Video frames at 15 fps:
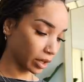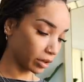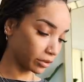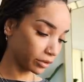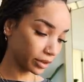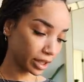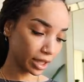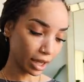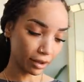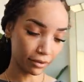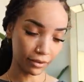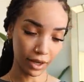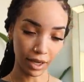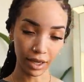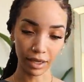hopefully I
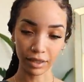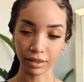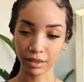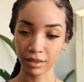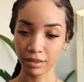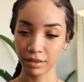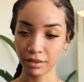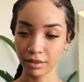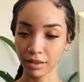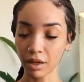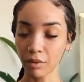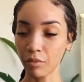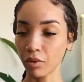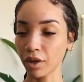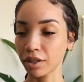find
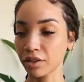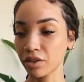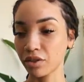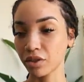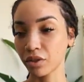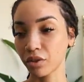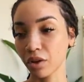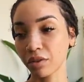someone soon.